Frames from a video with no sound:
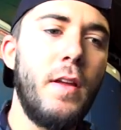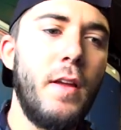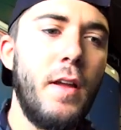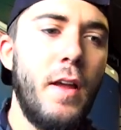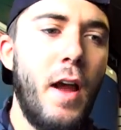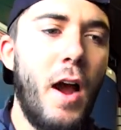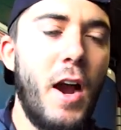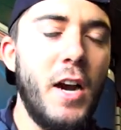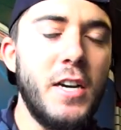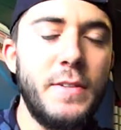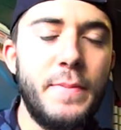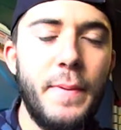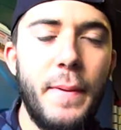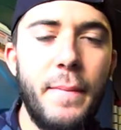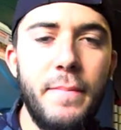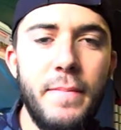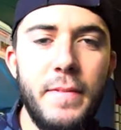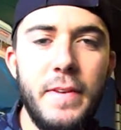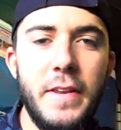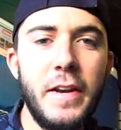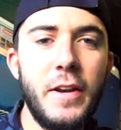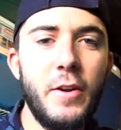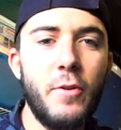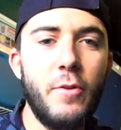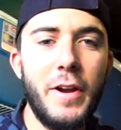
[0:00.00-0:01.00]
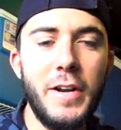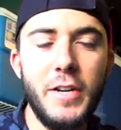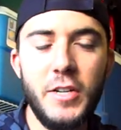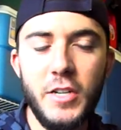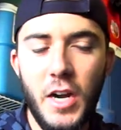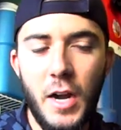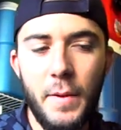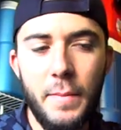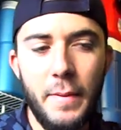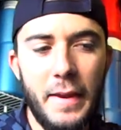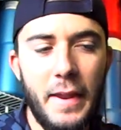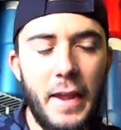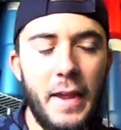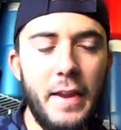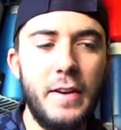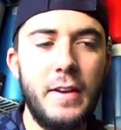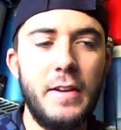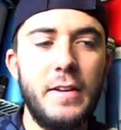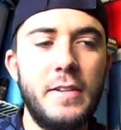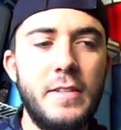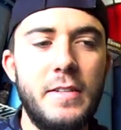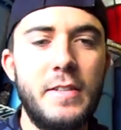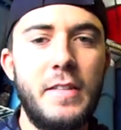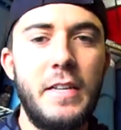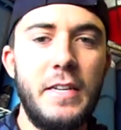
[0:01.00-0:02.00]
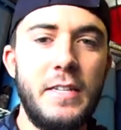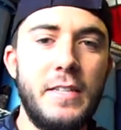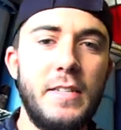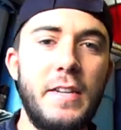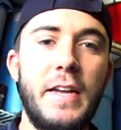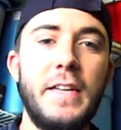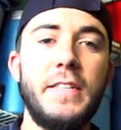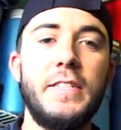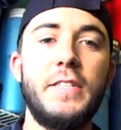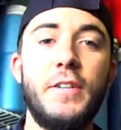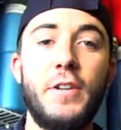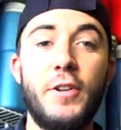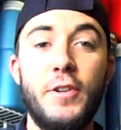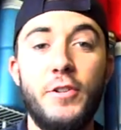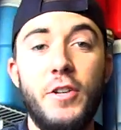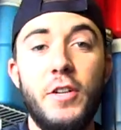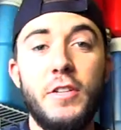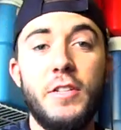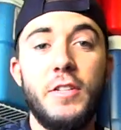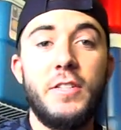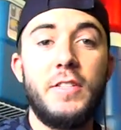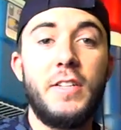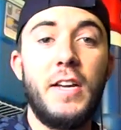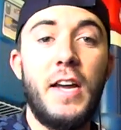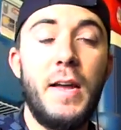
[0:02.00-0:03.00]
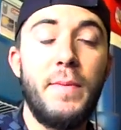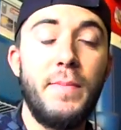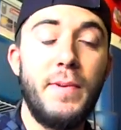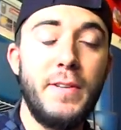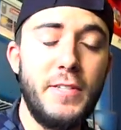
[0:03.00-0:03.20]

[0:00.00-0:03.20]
Auxbeam did a great job in getting us these lights here just in time,